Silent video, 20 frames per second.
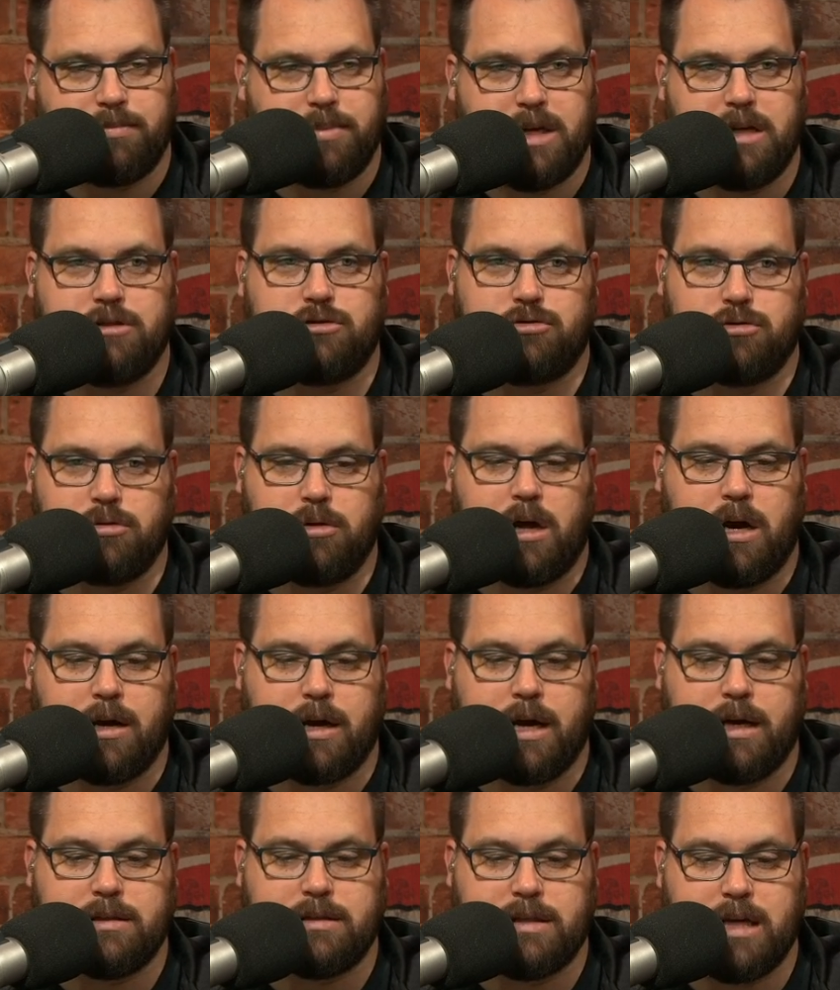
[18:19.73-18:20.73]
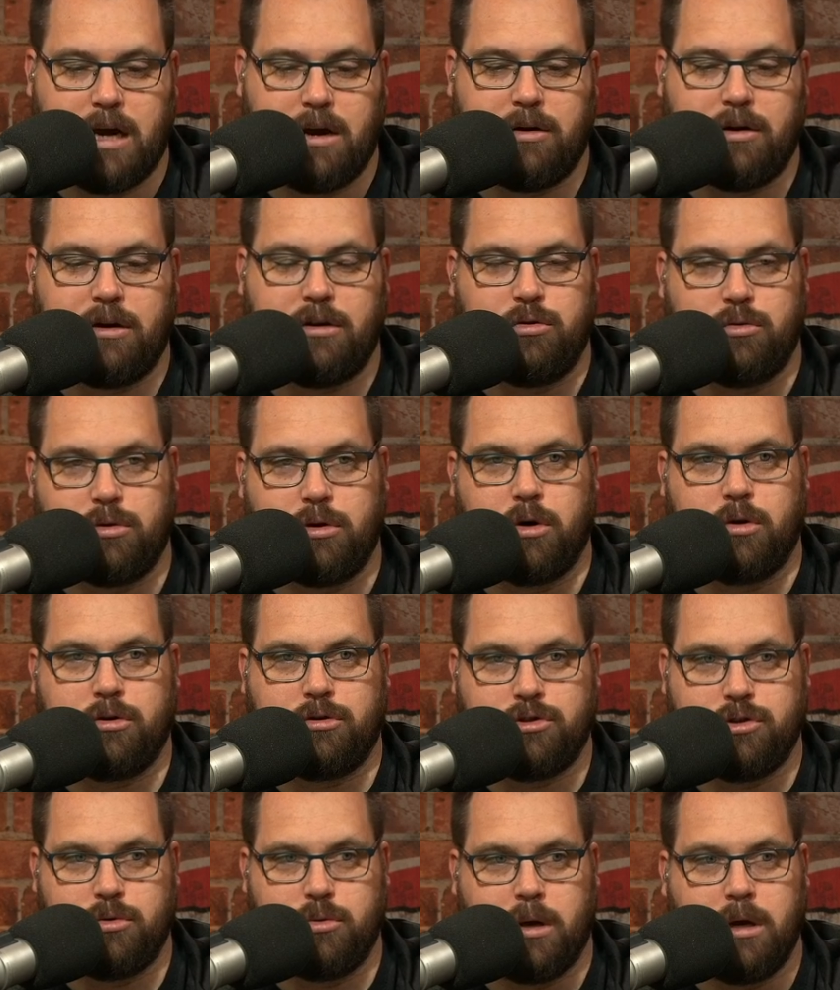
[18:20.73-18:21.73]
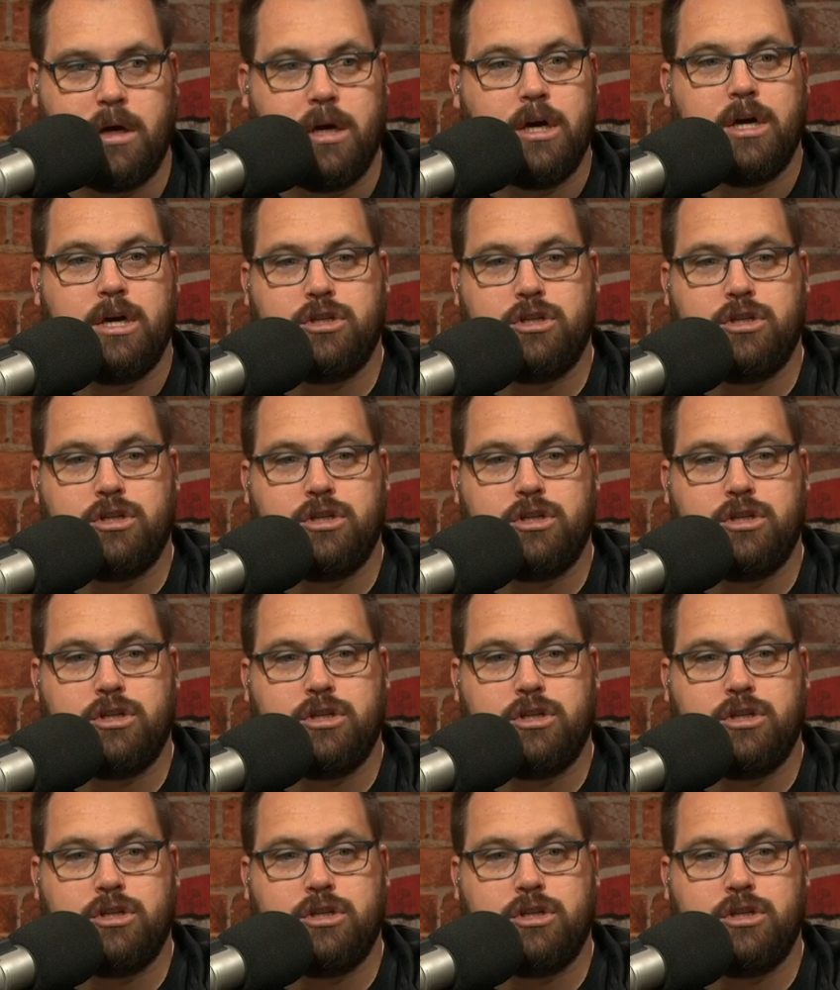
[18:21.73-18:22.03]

piece Drew Lock has down, and you would go to Tua.